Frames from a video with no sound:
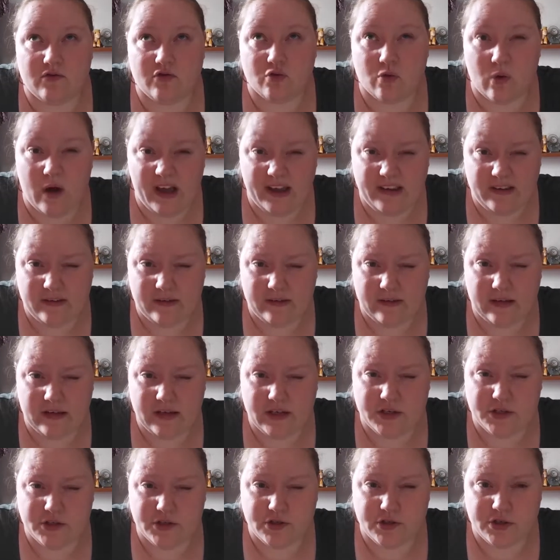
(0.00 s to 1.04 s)
twice
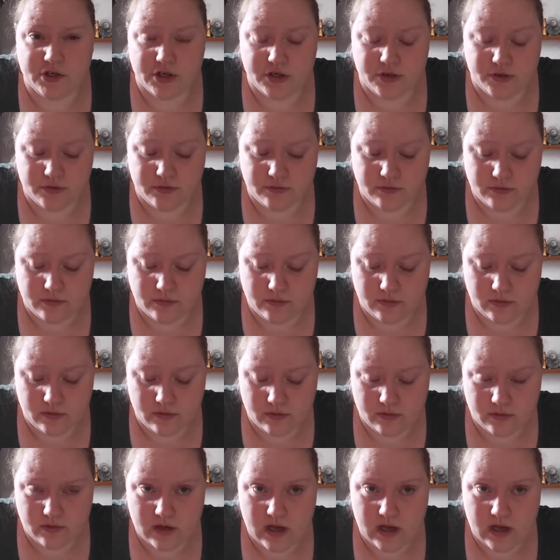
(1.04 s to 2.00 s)
in June,